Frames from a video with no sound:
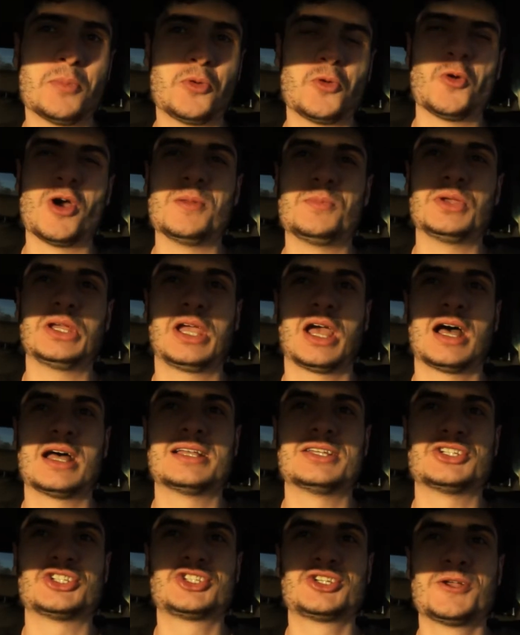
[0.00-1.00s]
point
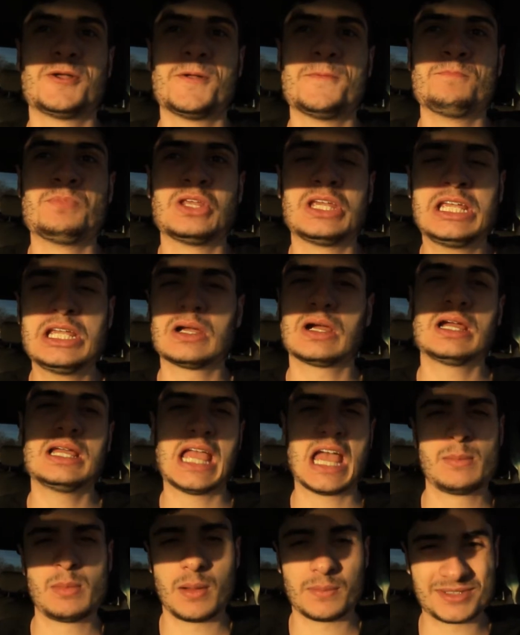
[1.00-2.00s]
because here I
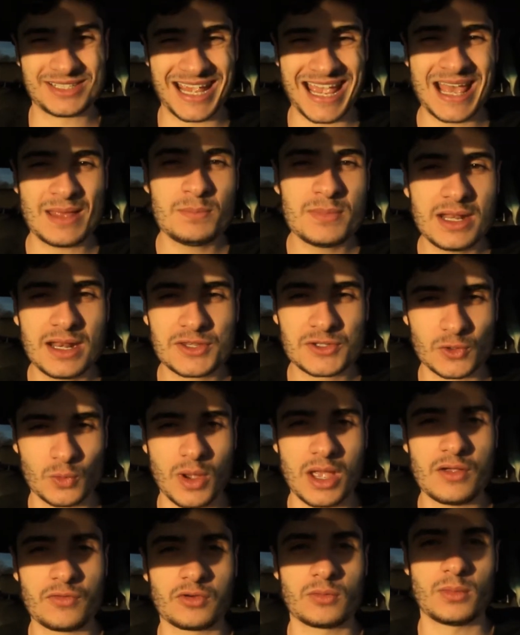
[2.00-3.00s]
am, I'm 10 minutes
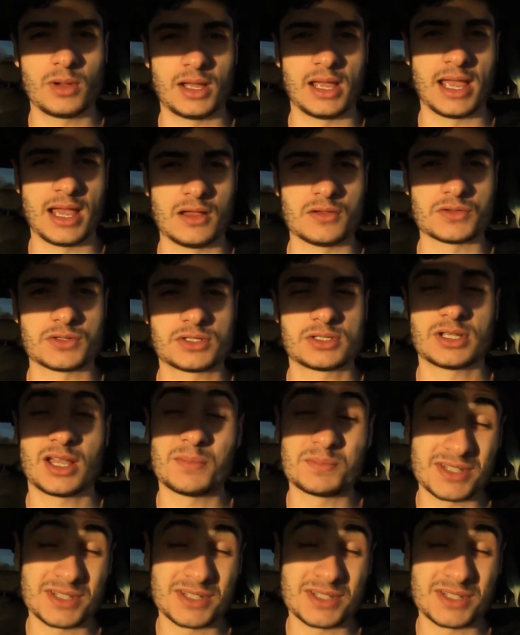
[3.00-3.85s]
away from my house.